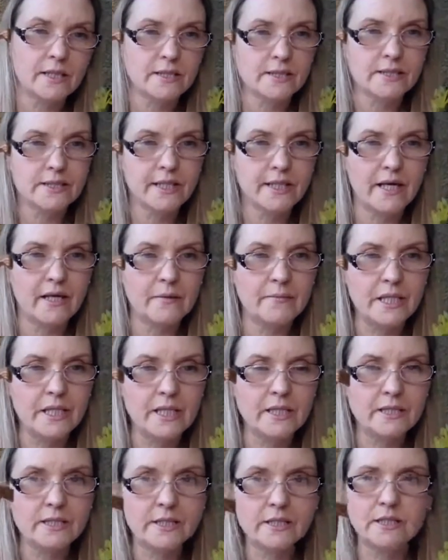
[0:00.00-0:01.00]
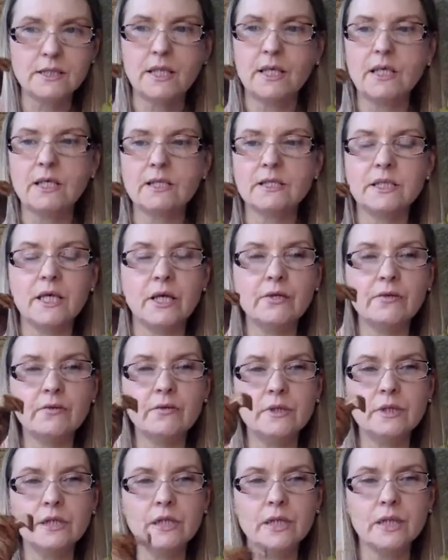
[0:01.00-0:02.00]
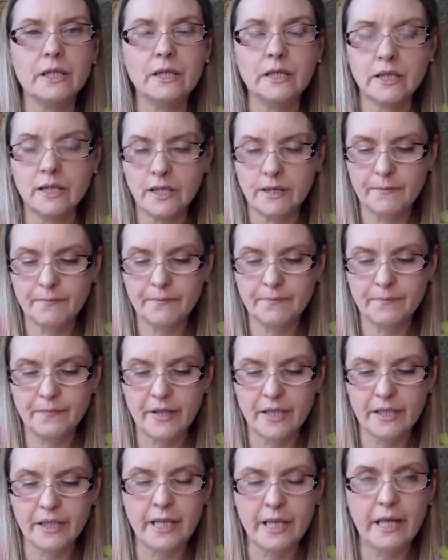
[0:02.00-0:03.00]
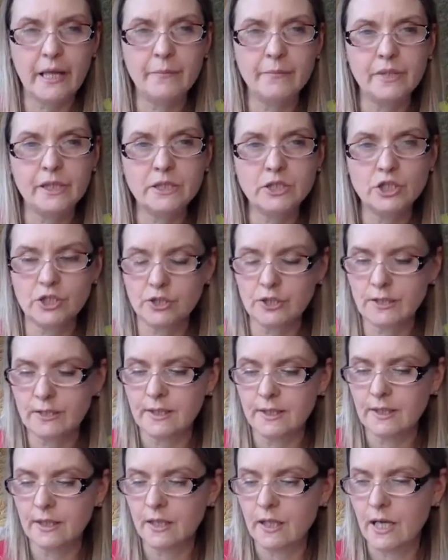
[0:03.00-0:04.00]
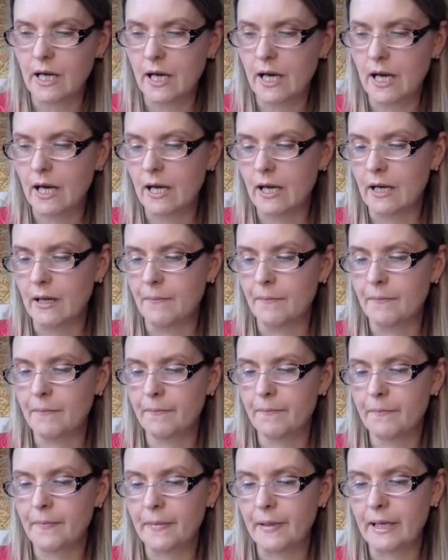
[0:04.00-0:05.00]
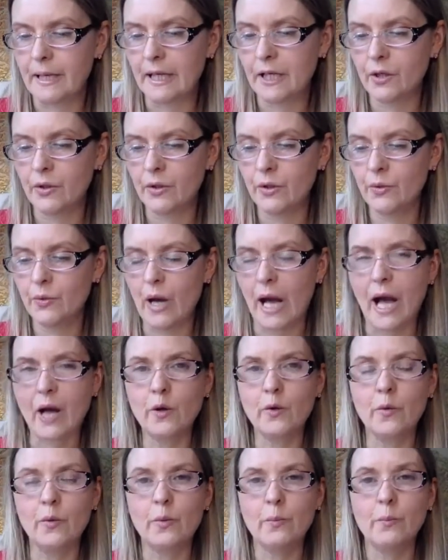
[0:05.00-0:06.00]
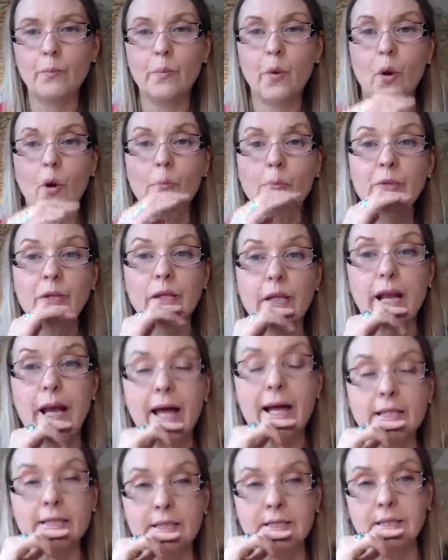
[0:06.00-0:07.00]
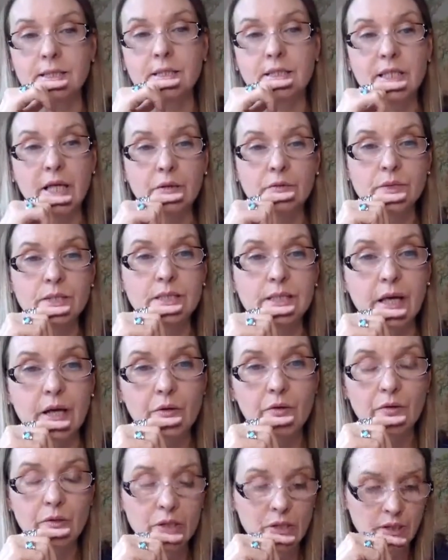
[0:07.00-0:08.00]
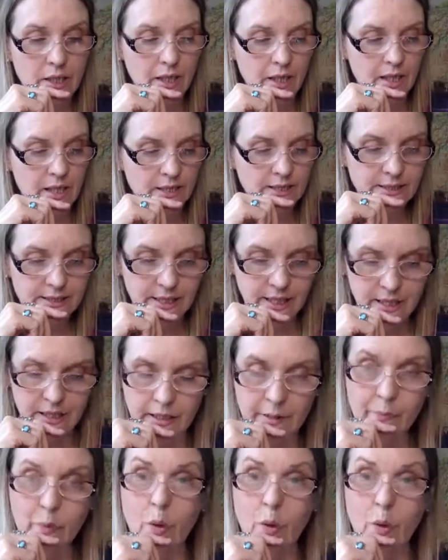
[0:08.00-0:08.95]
ceremonies down in Cambridge? I don't know how popular it is down south. Certainly